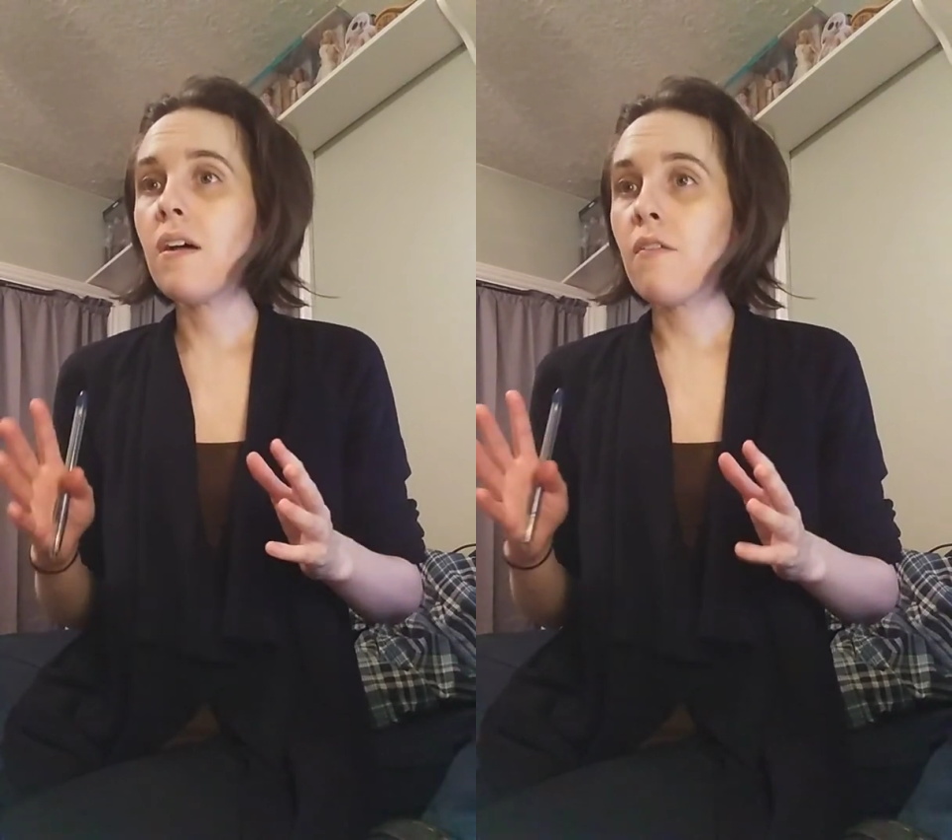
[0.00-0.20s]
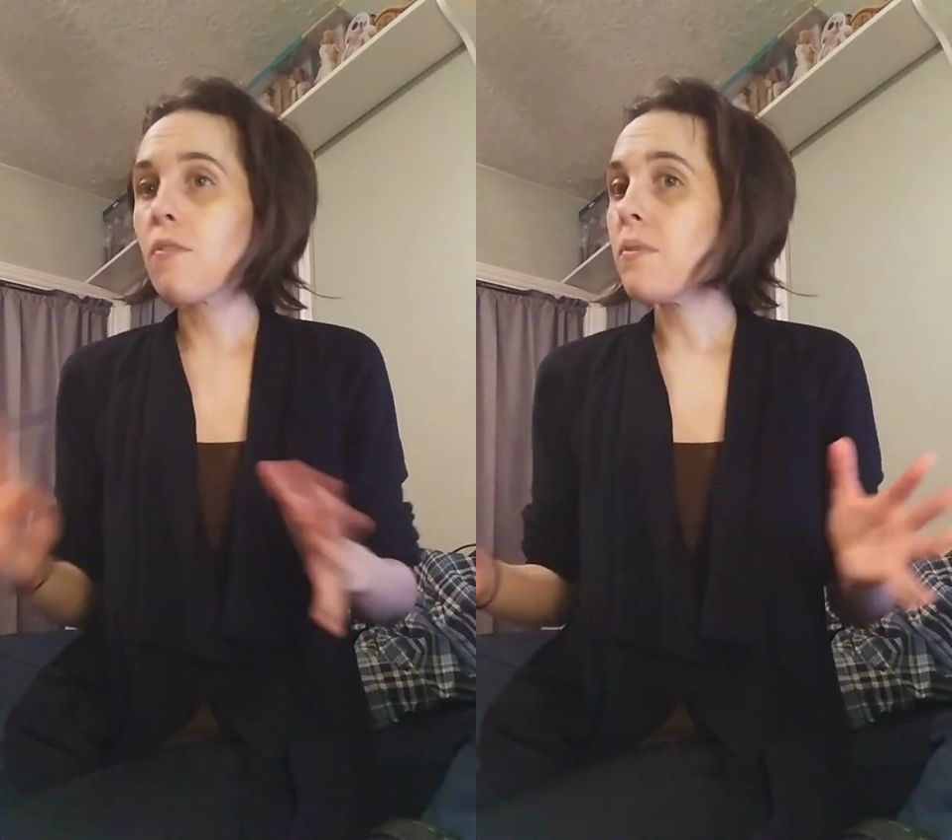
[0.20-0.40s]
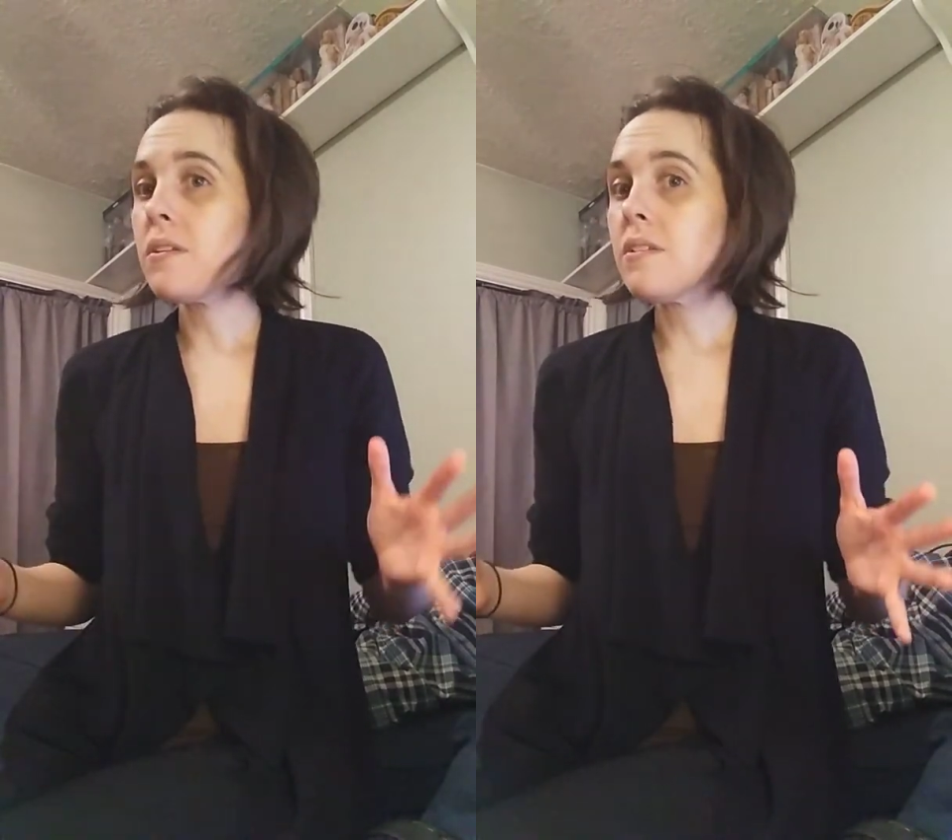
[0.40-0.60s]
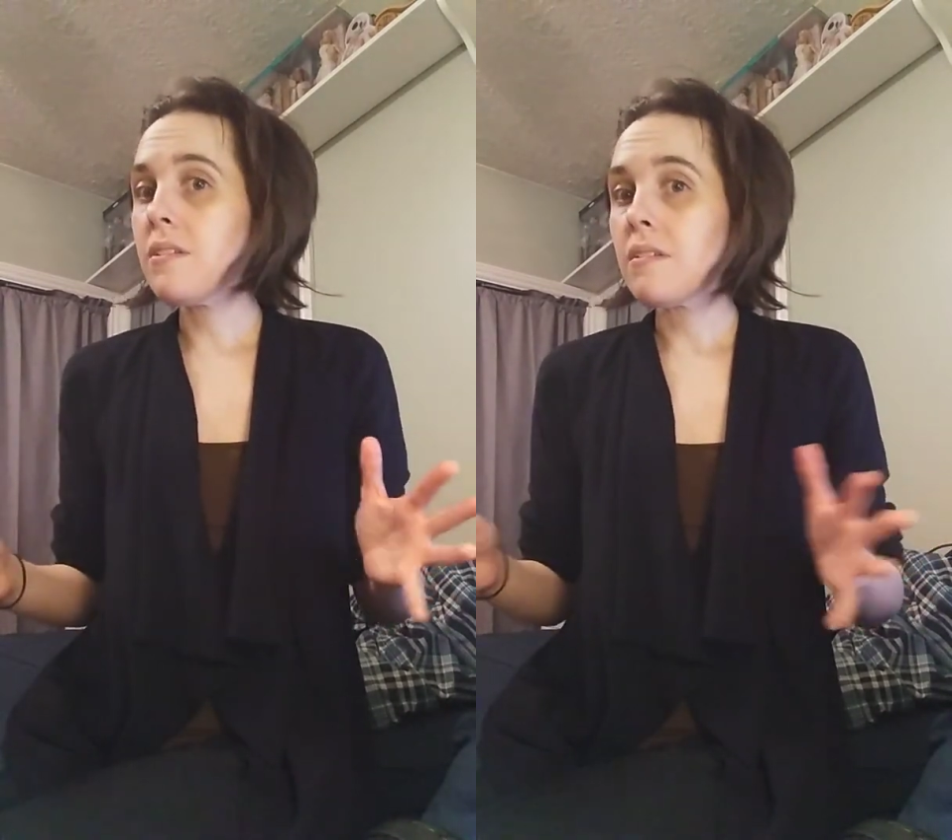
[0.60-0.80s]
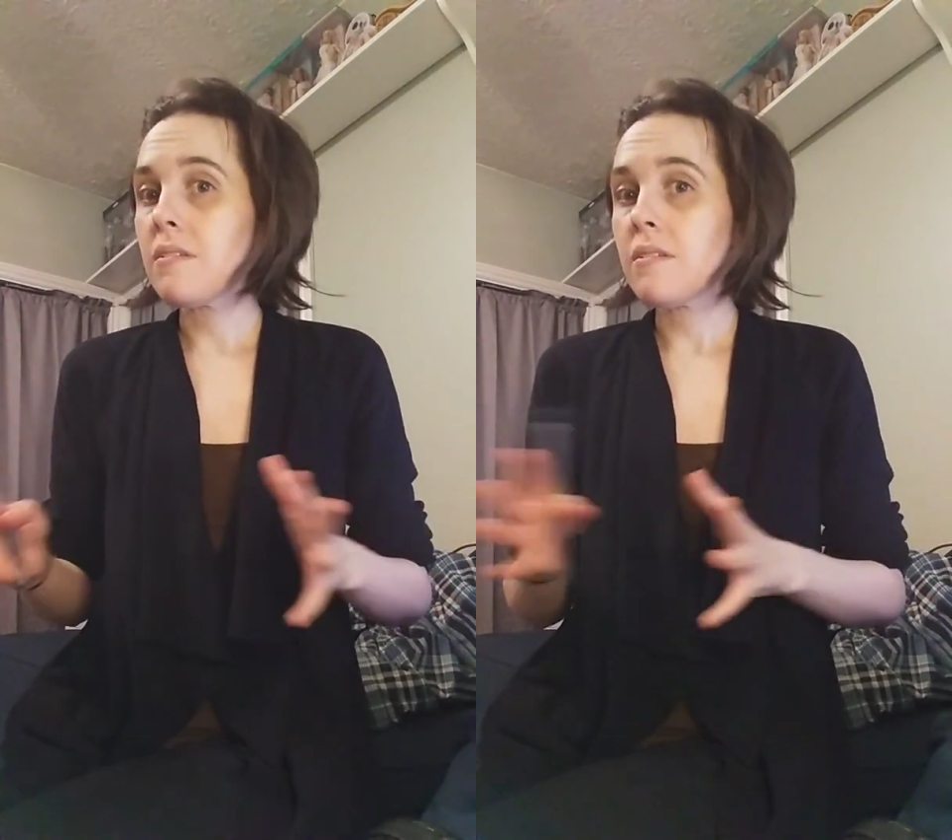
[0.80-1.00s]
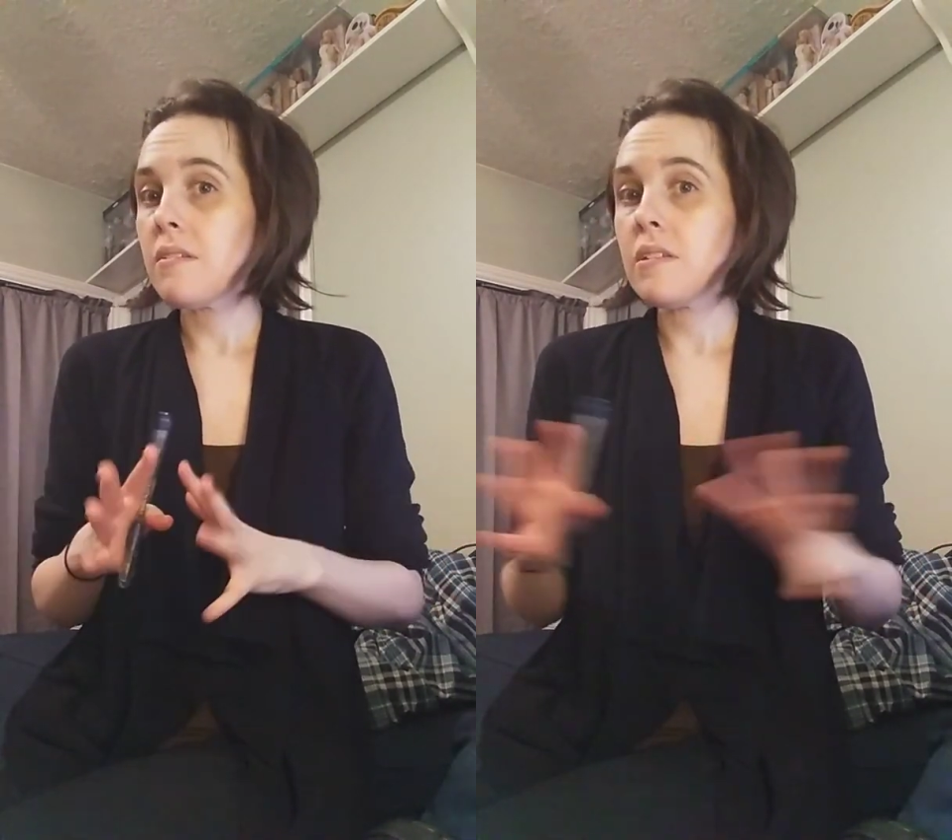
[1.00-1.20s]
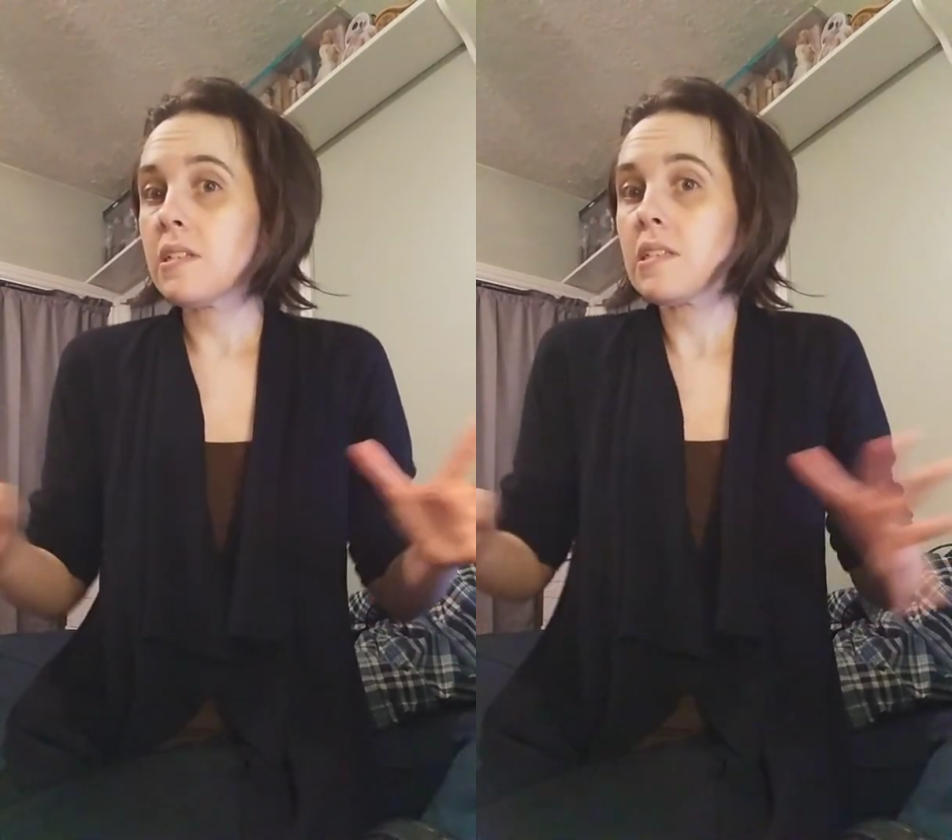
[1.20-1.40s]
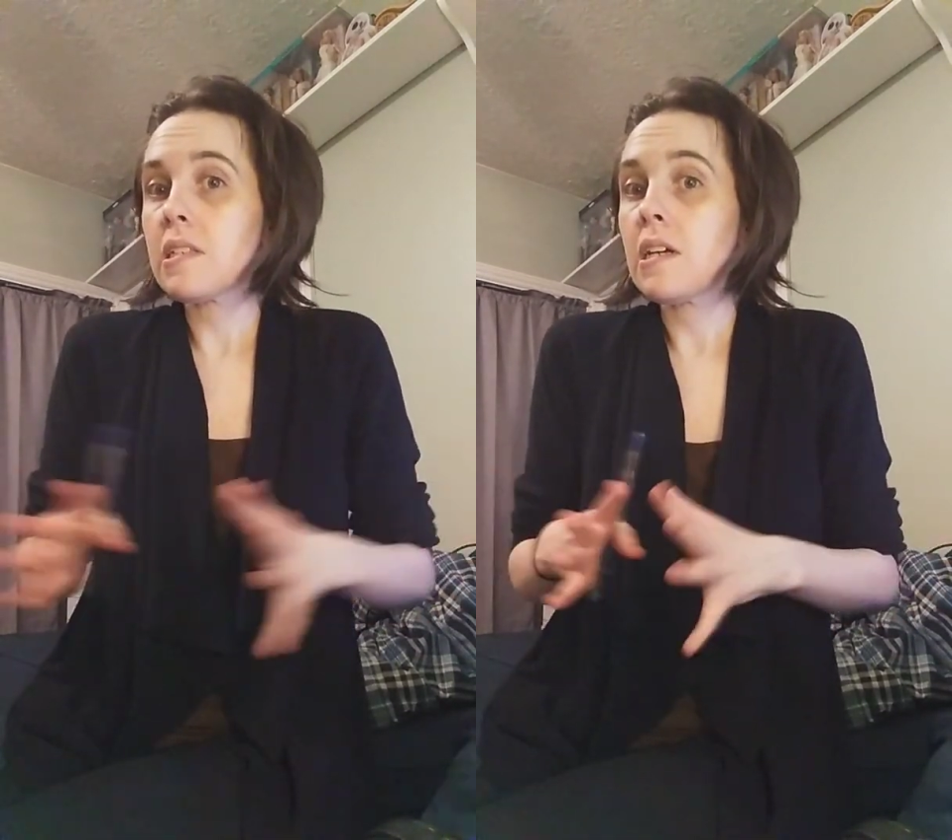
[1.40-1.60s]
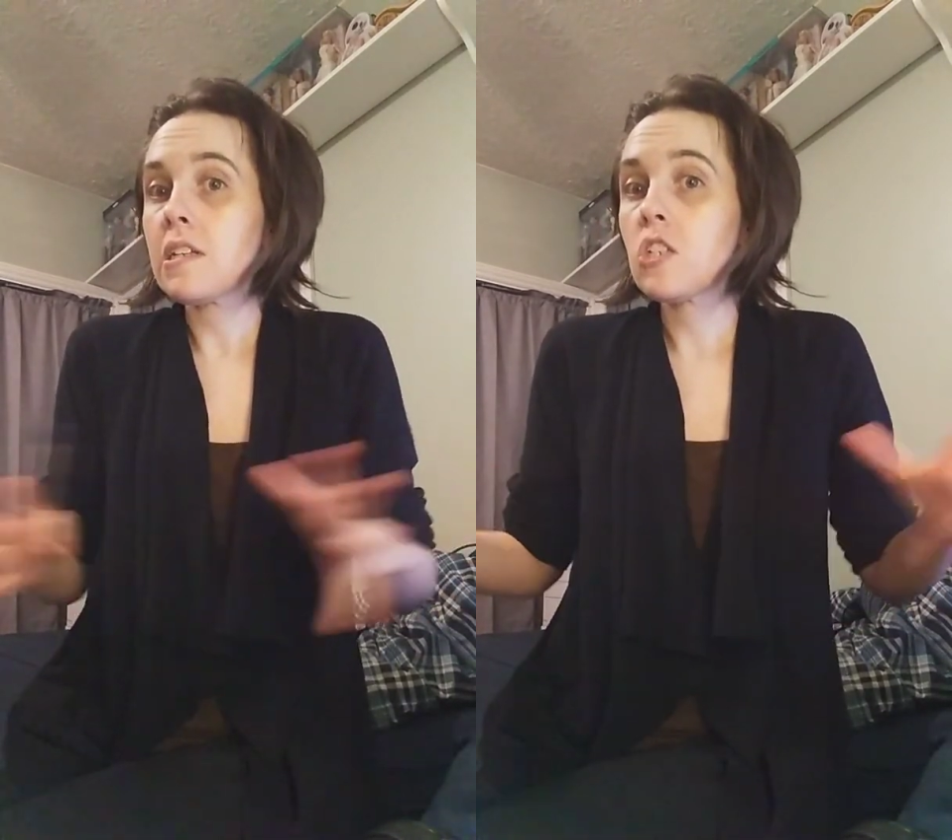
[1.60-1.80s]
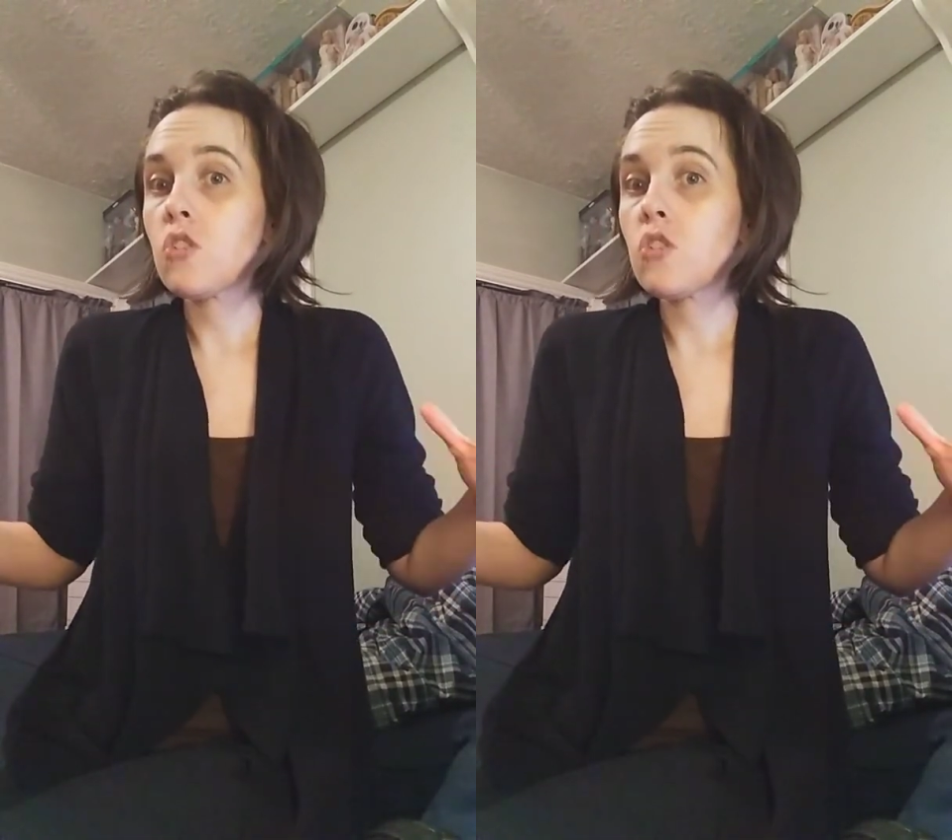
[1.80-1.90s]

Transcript: everyone dislikes